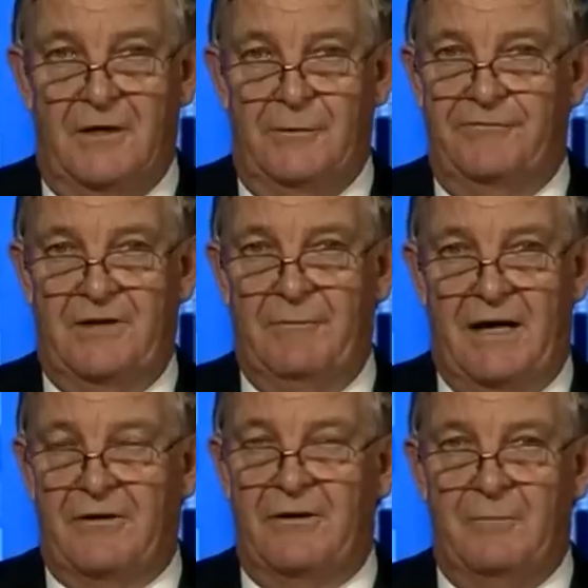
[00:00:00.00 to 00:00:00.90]
who have
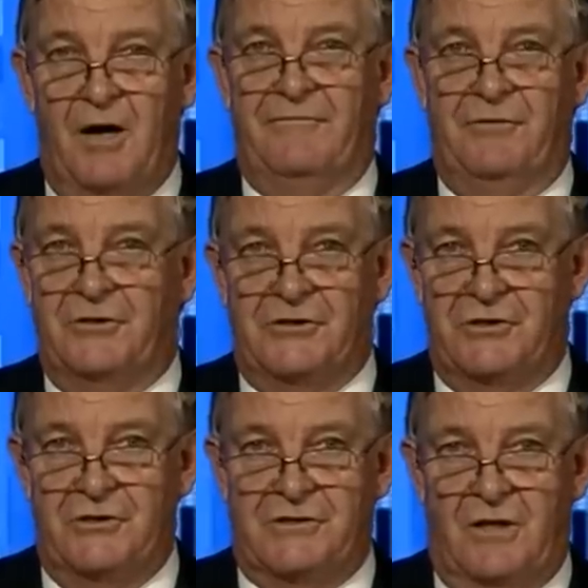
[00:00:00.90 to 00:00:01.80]
come out and in my view
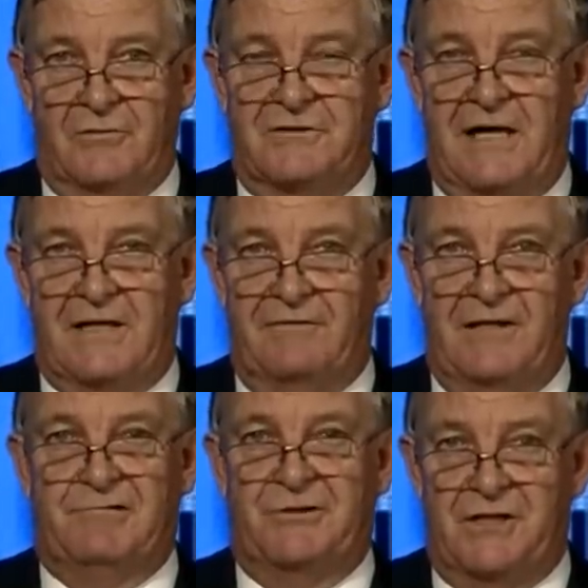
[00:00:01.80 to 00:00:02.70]
just used a whole stack of
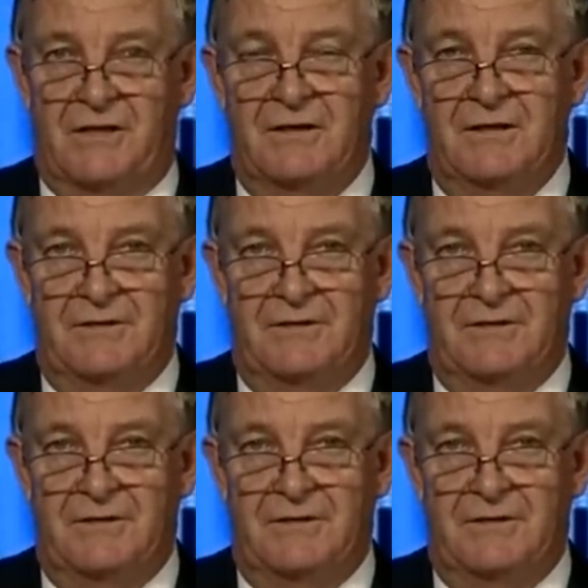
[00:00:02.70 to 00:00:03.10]
literature